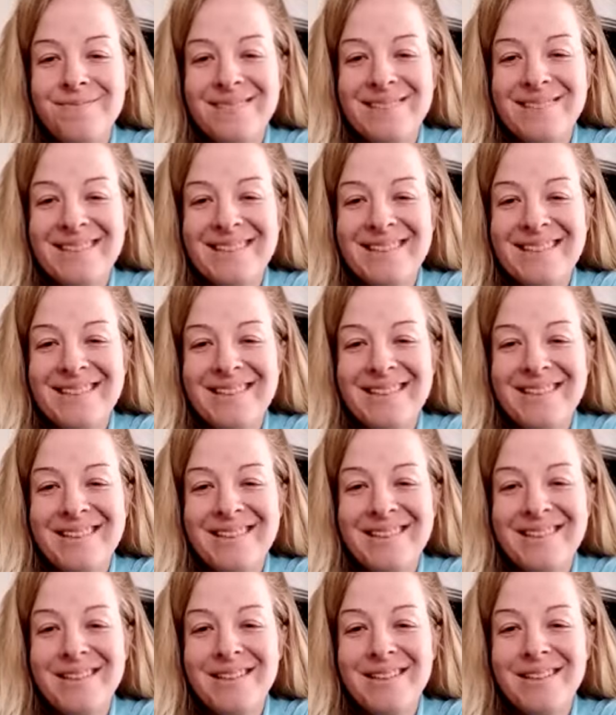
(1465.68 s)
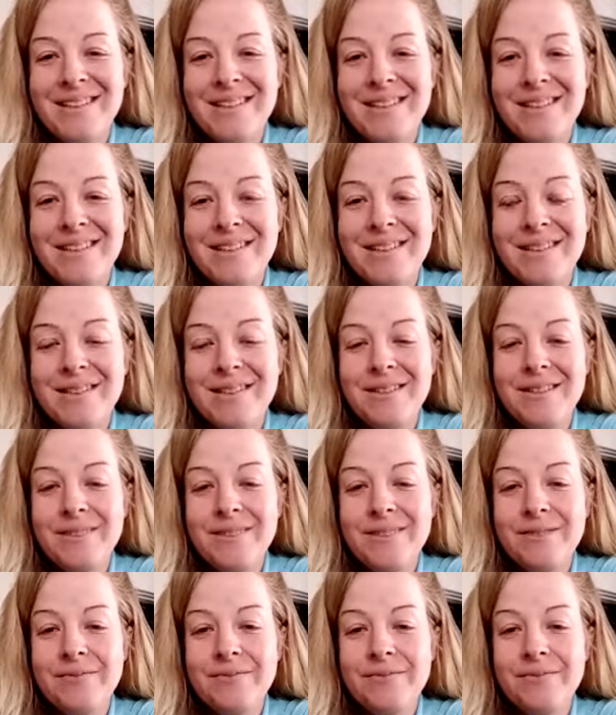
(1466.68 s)

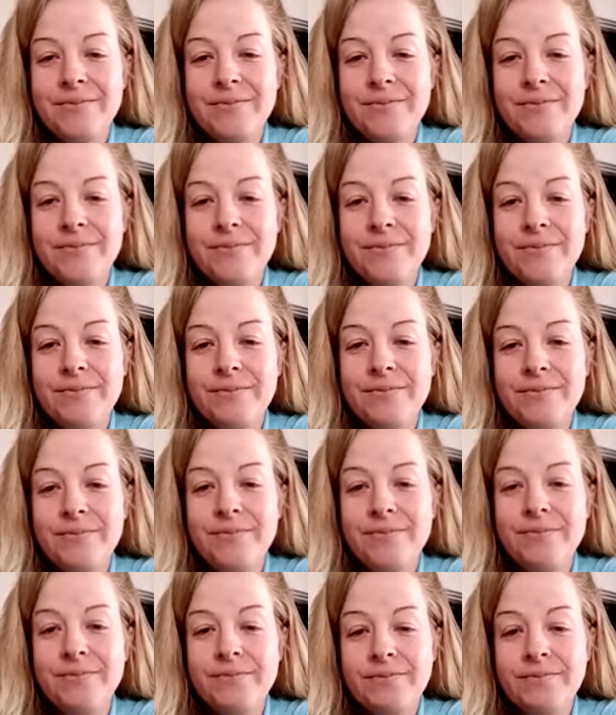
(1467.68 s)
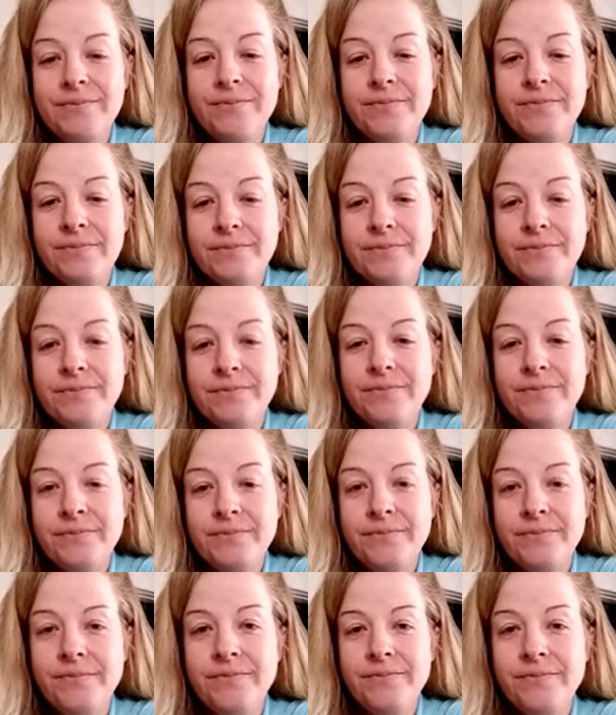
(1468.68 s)

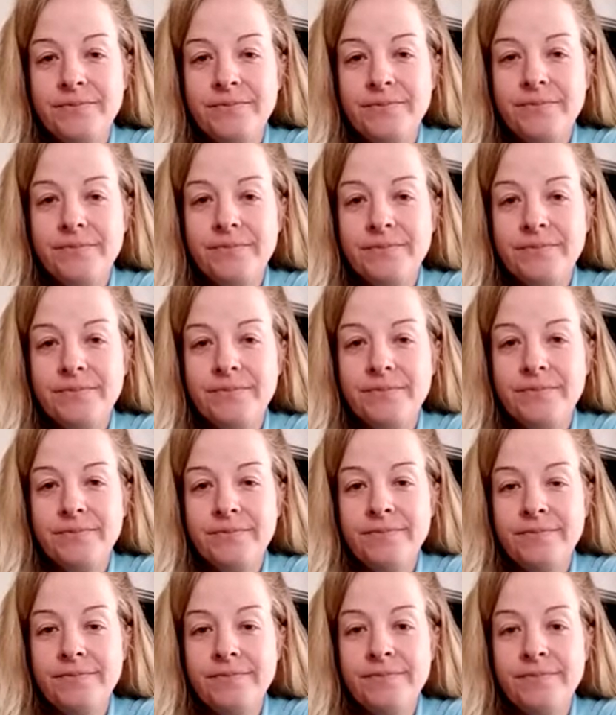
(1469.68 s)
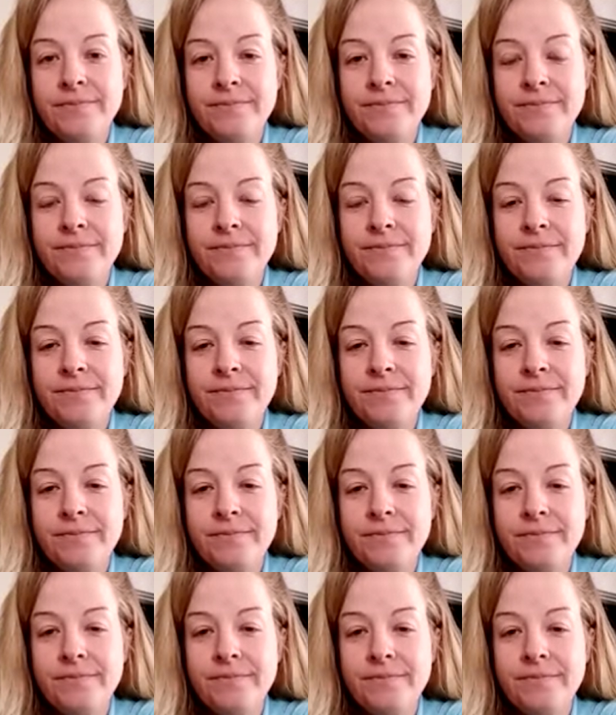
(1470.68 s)

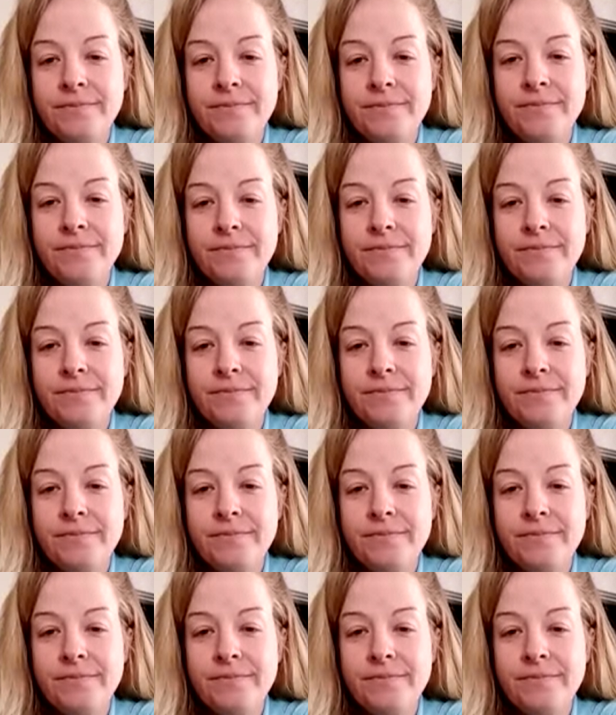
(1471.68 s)
[no speech]